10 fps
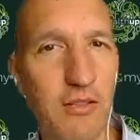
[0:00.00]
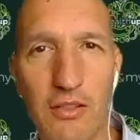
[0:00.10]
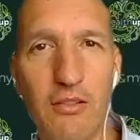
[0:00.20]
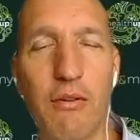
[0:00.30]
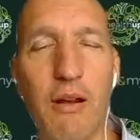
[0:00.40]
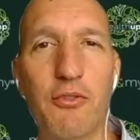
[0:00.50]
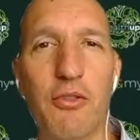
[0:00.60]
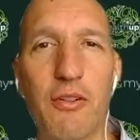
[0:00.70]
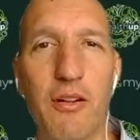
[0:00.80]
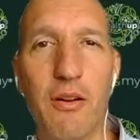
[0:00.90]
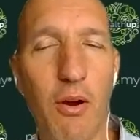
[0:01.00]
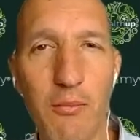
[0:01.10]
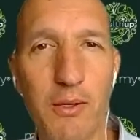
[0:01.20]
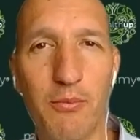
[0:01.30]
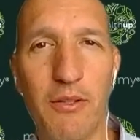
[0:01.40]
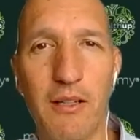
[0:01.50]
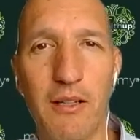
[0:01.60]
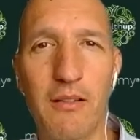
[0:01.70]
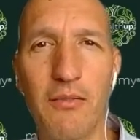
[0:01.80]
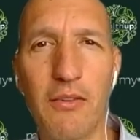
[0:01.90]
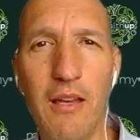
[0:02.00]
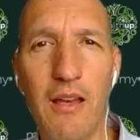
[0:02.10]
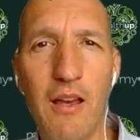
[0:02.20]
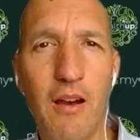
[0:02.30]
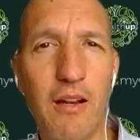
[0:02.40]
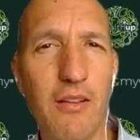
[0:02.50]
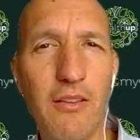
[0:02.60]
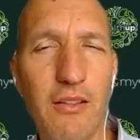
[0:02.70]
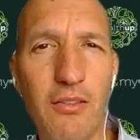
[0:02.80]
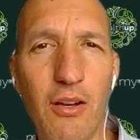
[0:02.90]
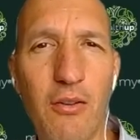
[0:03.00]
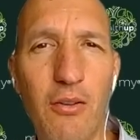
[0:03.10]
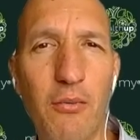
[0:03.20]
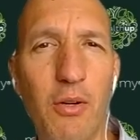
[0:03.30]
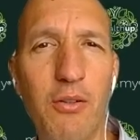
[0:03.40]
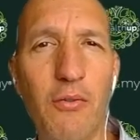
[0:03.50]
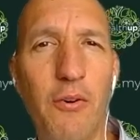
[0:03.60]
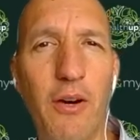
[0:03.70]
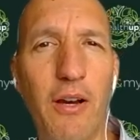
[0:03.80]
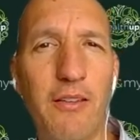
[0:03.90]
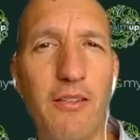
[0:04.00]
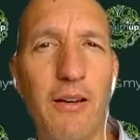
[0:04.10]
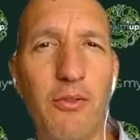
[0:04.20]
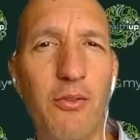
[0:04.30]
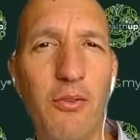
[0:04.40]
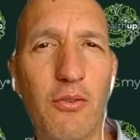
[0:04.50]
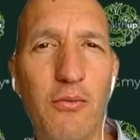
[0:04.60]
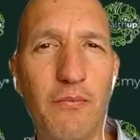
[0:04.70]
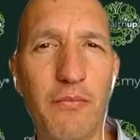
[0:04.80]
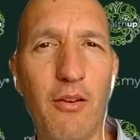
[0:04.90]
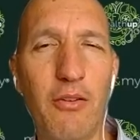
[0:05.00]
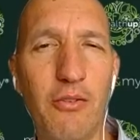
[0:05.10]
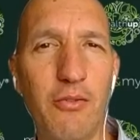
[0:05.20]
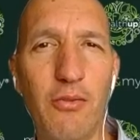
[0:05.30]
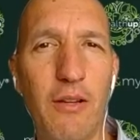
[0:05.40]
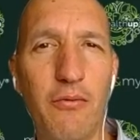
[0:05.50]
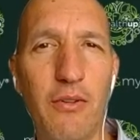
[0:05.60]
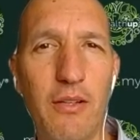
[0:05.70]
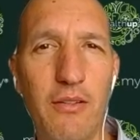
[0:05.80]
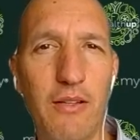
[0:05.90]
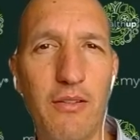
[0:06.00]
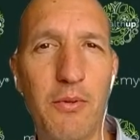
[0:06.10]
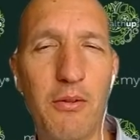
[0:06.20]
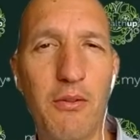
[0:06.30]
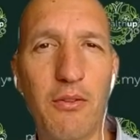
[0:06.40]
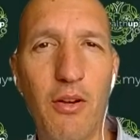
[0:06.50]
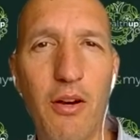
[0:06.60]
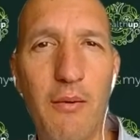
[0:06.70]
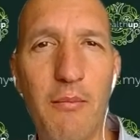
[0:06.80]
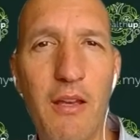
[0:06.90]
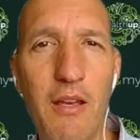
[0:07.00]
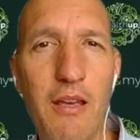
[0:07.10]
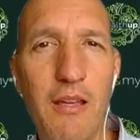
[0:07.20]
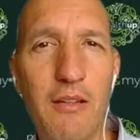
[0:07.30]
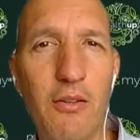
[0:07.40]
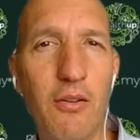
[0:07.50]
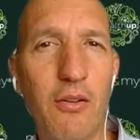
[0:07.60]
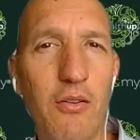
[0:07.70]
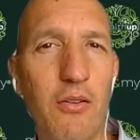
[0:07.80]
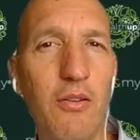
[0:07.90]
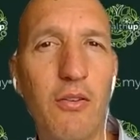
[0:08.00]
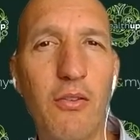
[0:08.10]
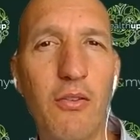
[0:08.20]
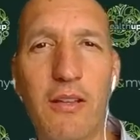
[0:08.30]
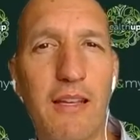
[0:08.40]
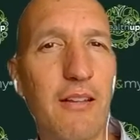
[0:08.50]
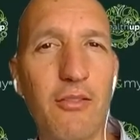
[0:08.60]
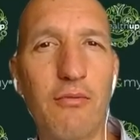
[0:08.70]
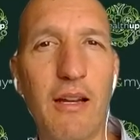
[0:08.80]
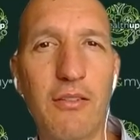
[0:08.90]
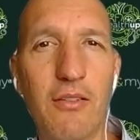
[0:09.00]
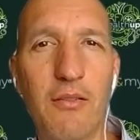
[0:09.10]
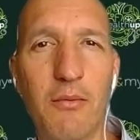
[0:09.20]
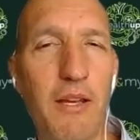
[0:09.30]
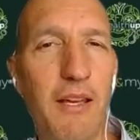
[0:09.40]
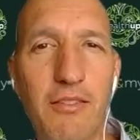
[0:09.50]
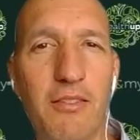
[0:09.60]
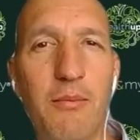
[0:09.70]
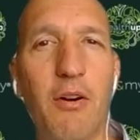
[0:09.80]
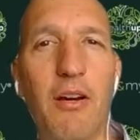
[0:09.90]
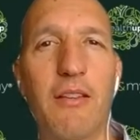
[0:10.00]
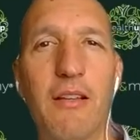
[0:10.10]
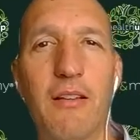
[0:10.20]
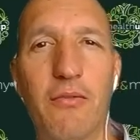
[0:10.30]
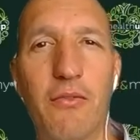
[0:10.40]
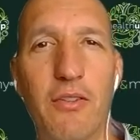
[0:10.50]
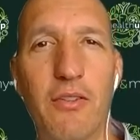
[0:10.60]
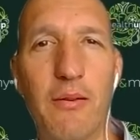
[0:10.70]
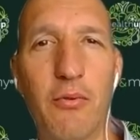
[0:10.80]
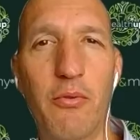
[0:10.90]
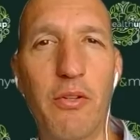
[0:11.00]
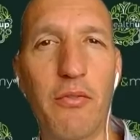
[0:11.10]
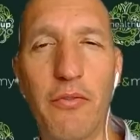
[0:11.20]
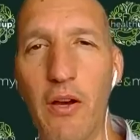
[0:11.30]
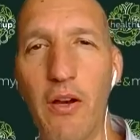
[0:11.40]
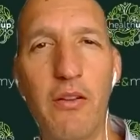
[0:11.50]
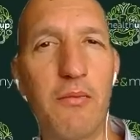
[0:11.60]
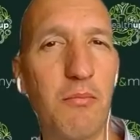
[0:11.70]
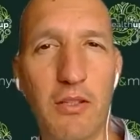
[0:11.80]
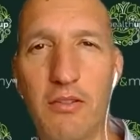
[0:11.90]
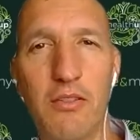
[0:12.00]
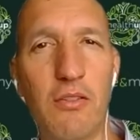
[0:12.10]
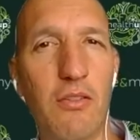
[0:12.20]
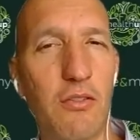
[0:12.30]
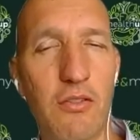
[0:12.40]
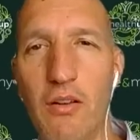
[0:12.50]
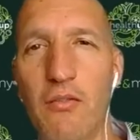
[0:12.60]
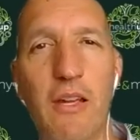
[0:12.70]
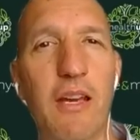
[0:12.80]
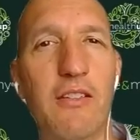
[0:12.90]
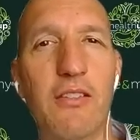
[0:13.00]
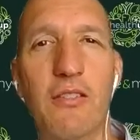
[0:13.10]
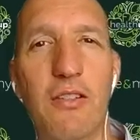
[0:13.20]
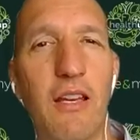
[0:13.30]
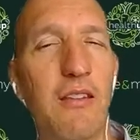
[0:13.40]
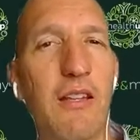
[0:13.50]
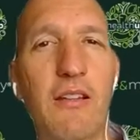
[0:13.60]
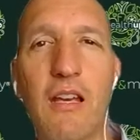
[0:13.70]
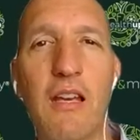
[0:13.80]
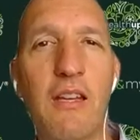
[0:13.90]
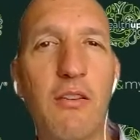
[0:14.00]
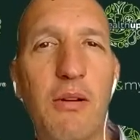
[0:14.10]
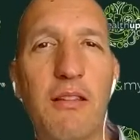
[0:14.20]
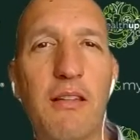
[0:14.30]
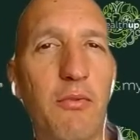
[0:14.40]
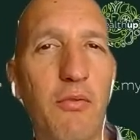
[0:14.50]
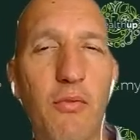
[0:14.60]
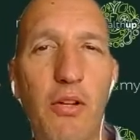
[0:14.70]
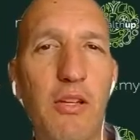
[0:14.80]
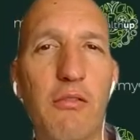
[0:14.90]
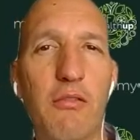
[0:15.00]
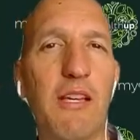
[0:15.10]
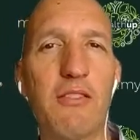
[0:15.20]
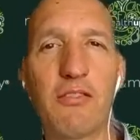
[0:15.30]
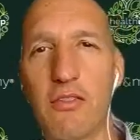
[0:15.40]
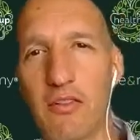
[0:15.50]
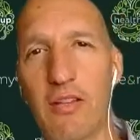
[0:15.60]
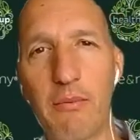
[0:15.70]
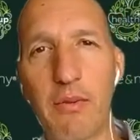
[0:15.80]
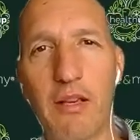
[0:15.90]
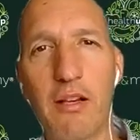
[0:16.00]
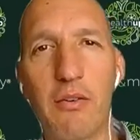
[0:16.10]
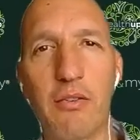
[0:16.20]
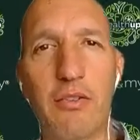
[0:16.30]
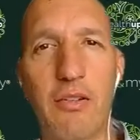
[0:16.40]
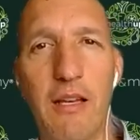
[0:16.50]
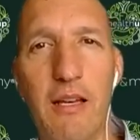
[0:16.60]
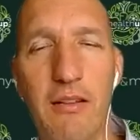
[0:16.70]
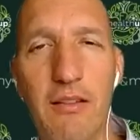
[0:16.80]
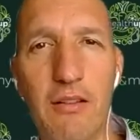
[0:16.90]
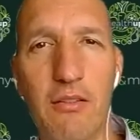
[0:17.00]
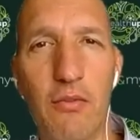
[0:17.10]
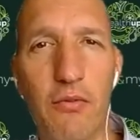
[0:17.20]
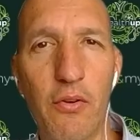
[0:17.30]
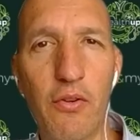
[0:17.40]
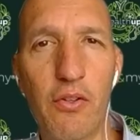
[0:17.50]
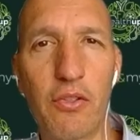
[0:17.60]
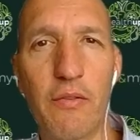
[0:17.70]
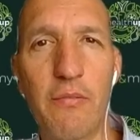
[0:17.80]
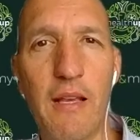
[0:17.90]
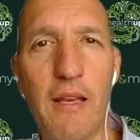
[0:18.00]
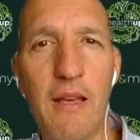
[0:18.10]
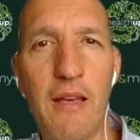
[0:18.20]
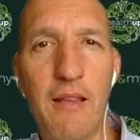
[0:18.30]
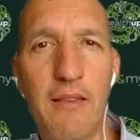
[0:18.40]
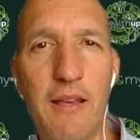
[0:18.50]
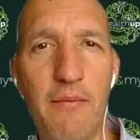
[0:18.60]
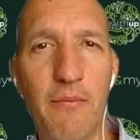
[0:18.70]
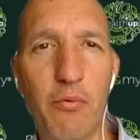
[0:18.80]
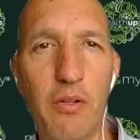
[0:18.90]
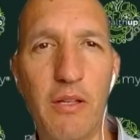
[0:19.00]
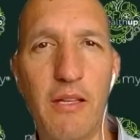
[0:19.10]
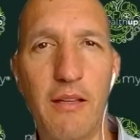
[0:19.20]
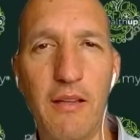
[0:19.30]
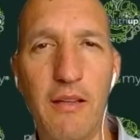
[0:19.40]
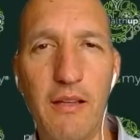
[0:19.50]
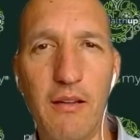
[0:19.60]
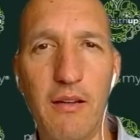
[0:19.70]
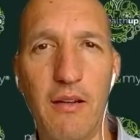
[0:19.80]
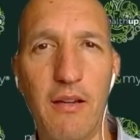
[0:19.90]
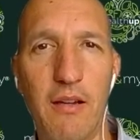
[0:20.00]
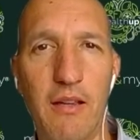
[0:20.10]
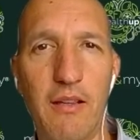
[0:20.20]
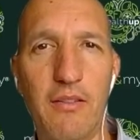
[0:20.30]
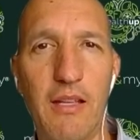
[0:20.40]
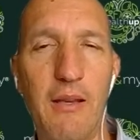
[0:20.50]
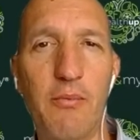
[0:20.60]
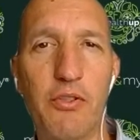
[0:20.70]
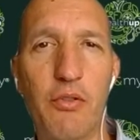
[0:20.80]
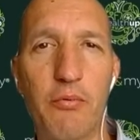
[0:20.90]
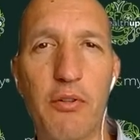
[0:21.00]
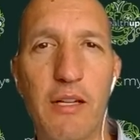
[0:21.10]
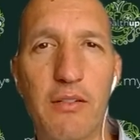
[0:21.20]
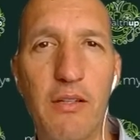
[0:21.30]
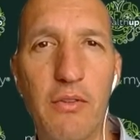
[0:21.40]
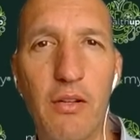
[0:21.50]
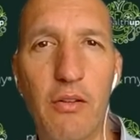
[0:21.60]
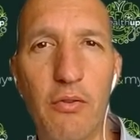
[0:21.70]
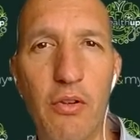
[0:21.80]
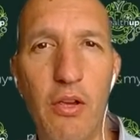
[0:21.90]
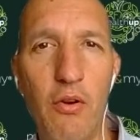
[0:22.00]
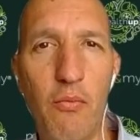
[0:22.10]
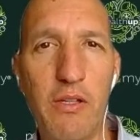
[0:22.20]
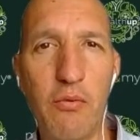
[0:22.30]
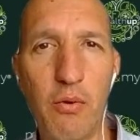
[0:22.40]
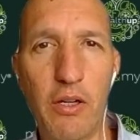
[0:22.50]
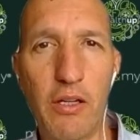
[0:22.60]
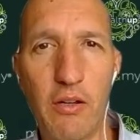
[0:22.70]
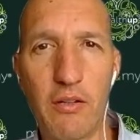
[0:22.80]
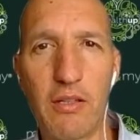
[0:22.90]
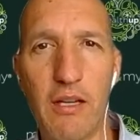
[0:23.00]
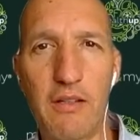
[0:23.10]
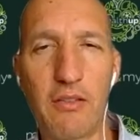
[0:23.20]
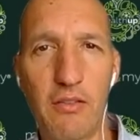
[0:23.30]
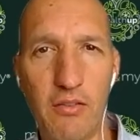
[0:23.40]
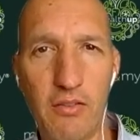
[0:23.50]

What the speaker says: too much disruption and I won't be productive, I don't think so. What you'll find is after you concentrate for an intense period of time, you get distracted easily by things. For example, your phone, messages, notifications, and then you end up diverting your attention to something else. And that diversion then really, hampers your productivity, because when you're working on a task